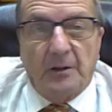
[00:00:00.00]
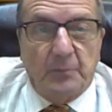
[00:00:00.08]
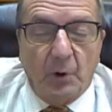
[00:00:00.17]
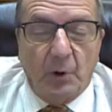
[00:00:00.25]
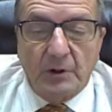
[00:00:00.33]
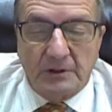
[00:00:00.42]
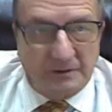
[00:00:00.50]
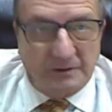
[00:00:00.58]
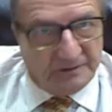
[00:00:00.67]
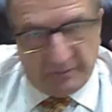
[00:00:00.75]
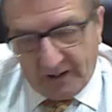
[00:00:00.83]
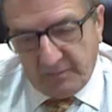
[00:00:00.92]
book,
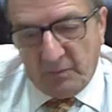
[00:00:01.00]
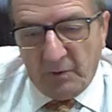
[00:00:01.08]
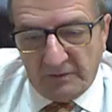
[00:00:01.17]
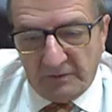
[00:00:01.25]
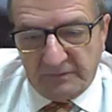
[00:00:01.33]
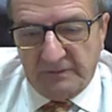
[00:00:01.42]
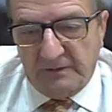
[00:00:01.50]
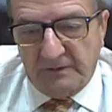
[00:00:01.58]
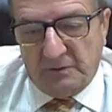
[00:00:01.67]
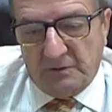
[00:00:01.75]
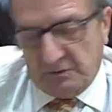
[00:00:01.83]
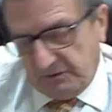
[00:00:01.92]
some Bible book for
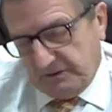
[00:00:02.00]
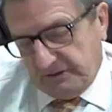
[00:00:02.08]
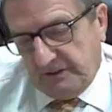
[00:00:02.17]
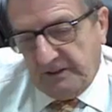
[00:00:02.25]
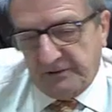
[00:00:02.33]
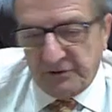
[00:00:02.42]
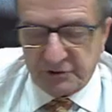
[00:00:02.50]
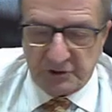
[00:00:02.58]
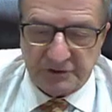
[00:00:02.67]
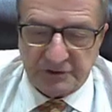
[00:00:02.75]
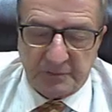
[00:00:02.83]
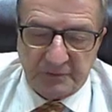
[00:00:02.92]
at the
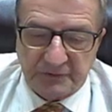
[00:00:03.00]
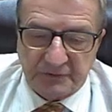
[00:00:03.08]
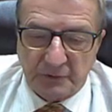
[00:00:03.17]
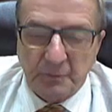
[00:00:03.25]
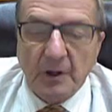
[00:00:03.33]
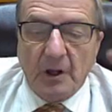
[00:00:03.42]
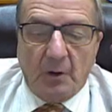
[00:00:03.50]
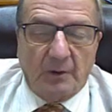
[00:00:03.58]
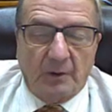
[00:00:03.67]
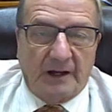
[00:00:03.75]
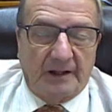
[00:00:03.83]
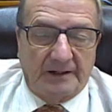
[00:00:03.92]
church, I presume,
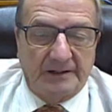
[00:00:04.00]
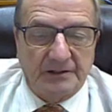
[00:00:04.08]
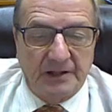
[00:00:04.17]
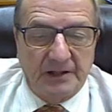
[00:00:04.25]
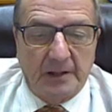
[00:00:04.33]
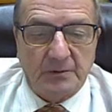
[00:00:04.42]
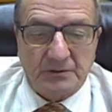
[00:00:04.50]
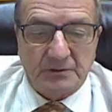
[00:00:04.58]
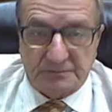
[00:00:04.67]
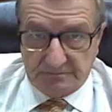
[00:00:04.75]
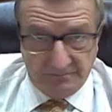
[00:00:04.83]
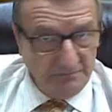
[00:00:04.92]
without any damages.
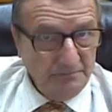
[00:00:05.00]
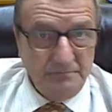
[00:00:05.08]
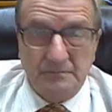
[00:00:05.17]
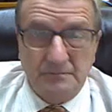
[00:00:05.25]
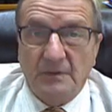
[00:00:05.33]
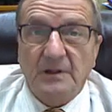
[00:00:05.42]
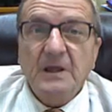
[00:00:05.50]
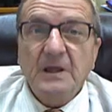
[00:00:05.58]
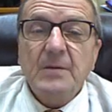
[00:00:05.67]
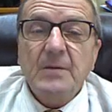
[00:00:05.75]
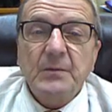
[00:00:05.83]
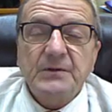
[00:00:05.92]
He
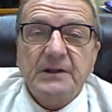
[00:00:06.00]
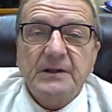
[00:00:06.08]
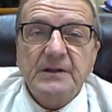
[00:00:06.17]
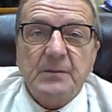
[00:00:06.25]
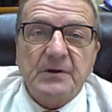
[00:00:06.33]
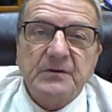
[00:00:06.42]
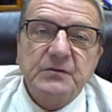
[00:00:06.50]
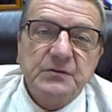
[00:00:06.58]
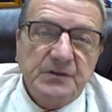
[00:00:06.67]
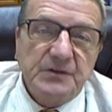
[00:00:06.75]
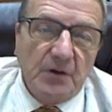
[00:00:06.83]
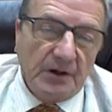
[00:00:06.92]
came up with the idea, but he was
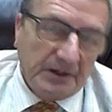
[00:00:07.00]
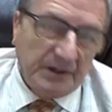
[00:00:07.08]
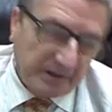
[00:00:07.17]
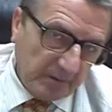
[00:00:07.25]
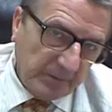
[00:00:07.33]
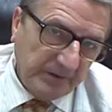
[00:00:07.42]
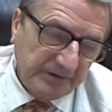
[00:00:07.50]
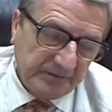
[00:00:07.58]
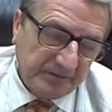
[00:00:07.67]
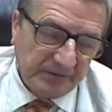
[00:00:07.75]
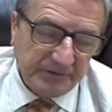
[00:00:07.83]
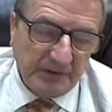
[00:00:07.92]
using all the company's
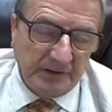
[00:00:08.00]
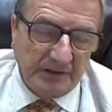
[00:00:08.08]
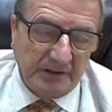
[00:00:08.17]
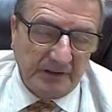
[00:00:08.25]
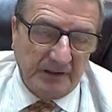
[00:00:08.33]
facility